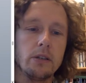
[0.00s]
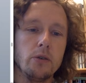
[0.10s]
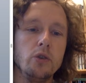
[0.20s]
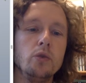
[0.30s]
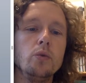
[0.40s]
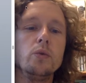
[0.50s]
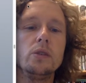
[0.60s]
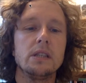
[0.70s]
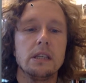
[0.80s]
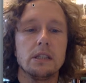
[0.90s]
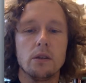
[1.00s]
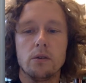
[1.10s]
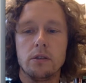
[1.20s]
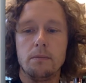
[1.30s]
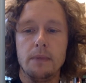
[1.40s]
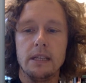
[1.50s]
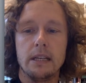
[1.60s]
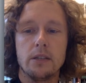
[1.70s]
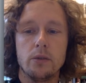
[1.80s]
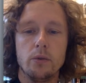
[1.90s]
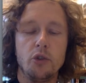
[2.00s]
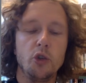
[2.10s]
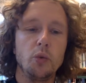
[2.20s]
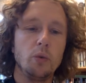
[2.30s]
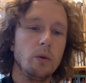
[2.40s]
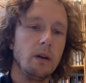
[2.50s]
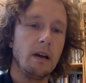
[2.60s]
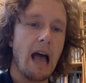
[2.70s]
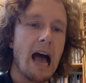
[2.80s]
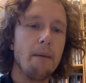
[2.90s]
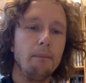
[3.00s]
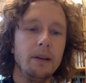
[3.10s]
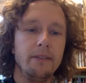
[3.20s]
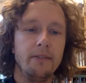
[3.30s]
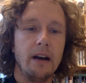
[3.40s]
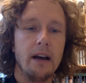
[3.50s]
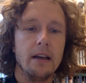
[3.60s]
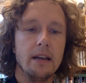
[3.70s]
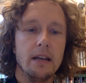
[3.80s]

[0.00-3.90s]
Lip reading: So using social media to amplify